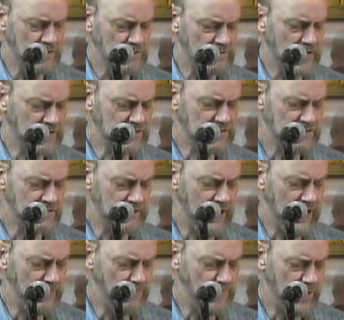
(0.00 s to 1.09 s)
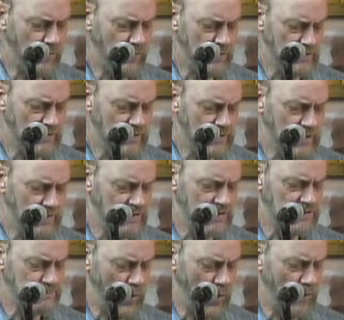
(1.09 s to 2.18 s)
Dust cannot bury it. This
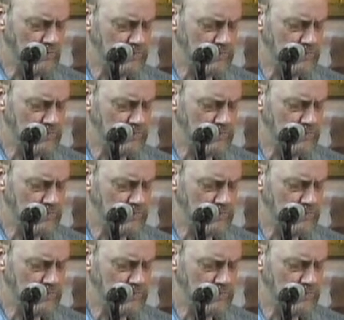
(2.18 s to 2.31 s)
poem